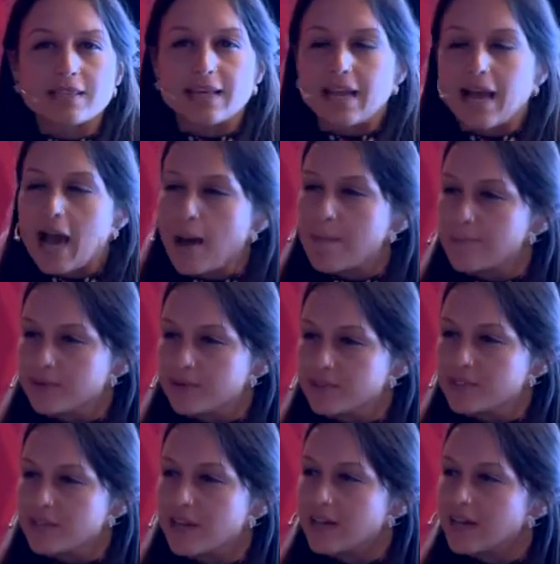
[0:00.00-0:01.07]
that
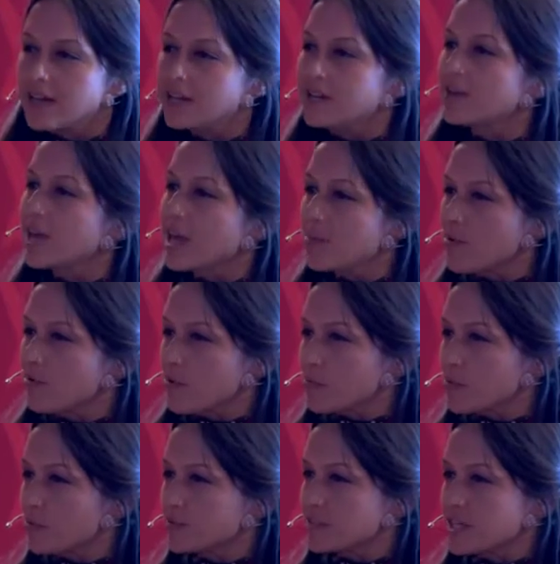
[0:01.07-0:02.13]
happened in a game of
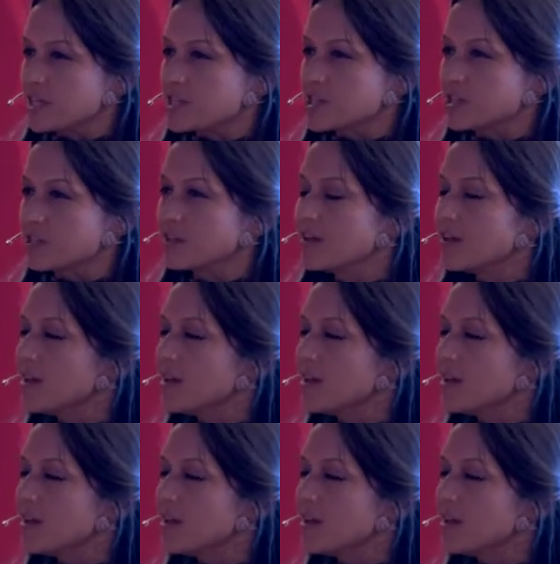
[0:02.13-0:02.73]
improvisation.